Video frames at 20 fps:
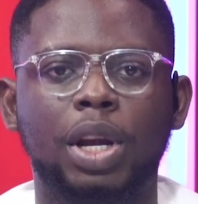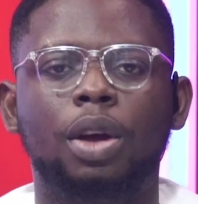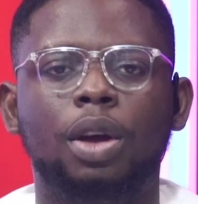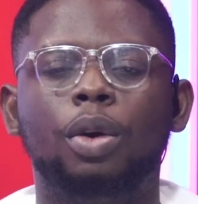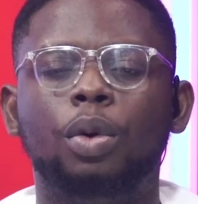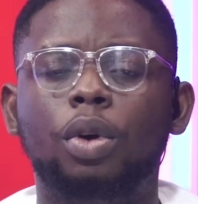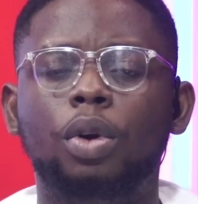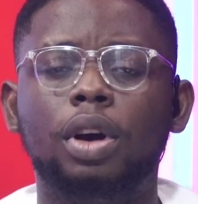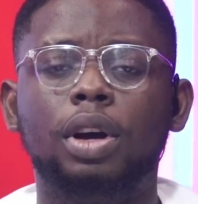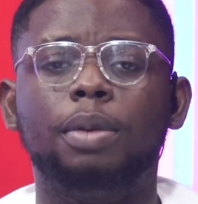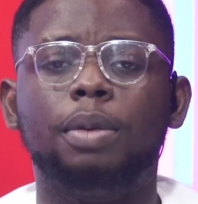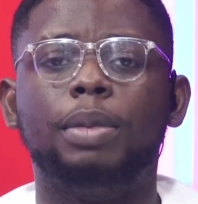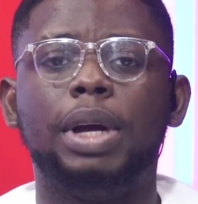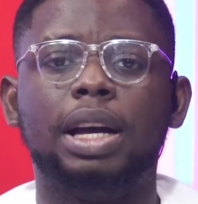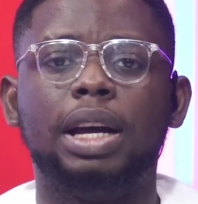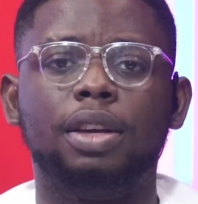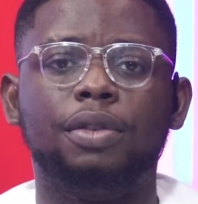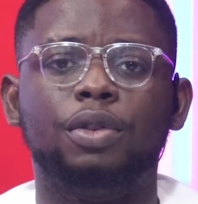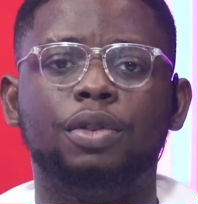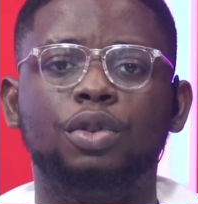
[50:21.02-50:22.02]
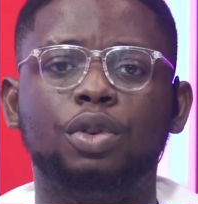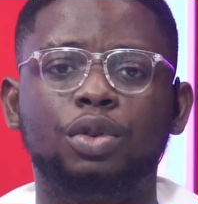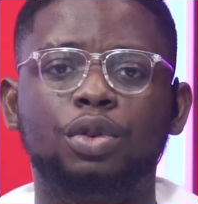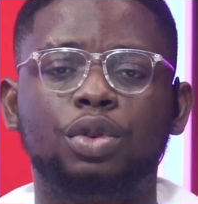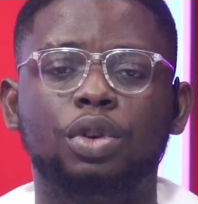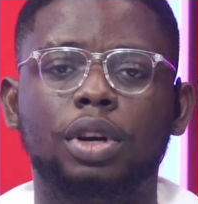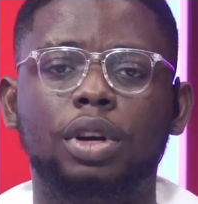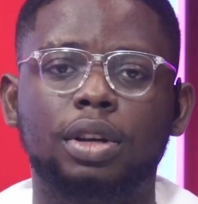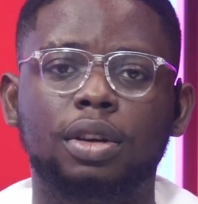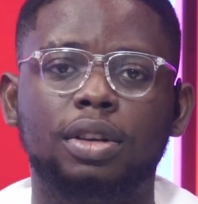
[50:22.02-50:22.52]
Welcome back. If you just
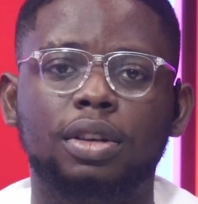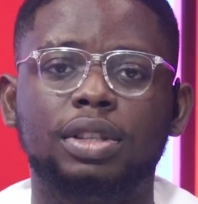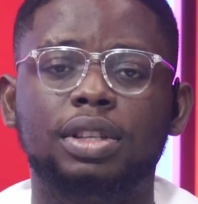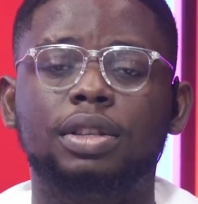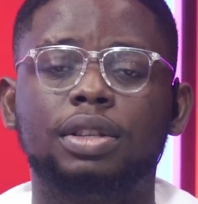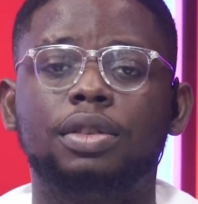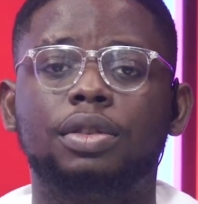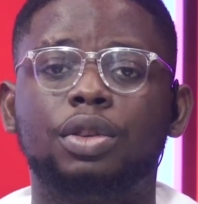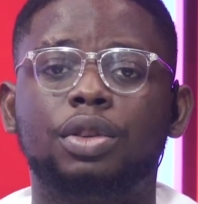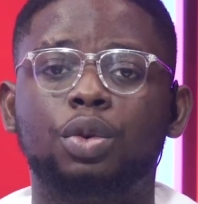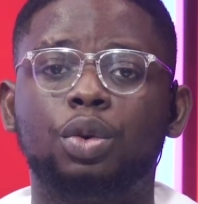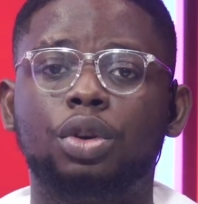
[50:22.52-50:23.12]
joined us, this is still